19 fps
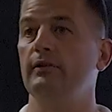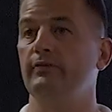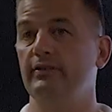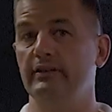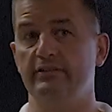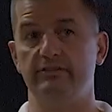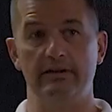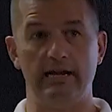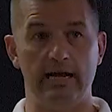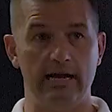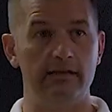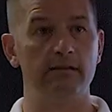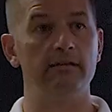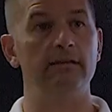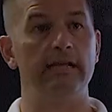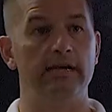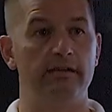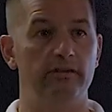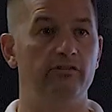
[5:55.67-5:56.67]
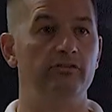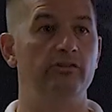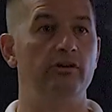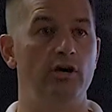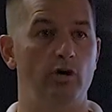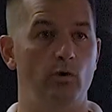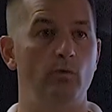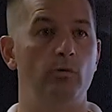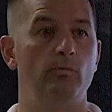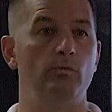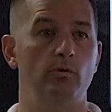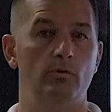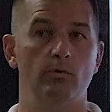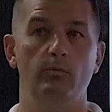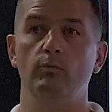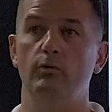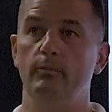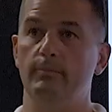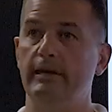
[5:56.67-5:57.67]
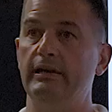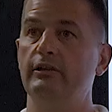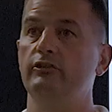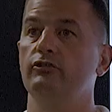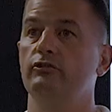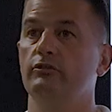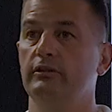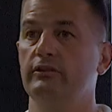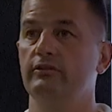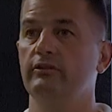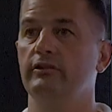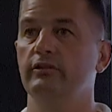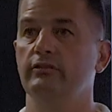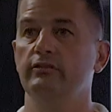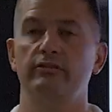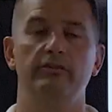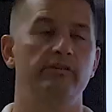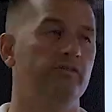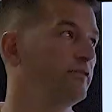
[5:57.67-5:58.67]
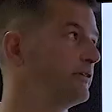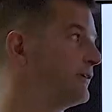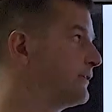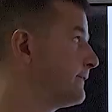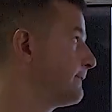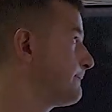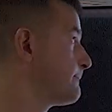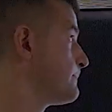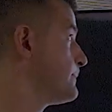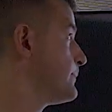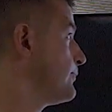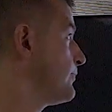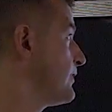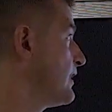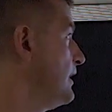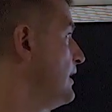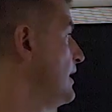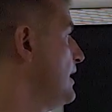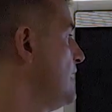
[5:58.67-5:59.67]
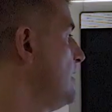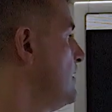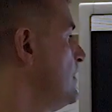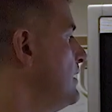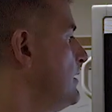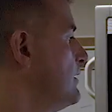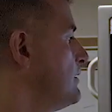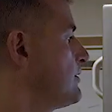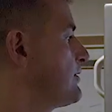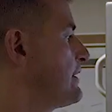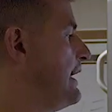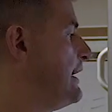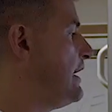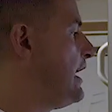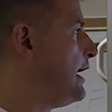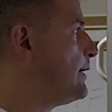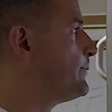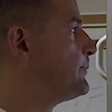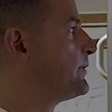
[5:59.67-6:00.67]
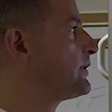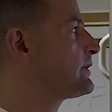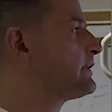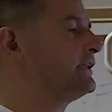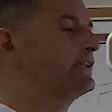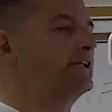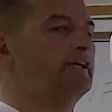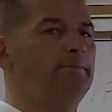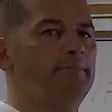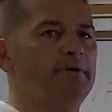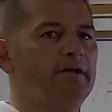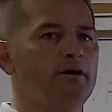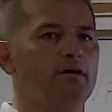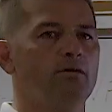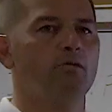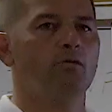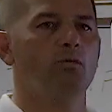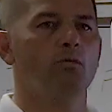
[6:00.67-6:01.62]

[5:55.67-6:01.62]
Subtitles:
If it's not, let us know and we'll make sure it's consistent. Okay, hyperkalemia.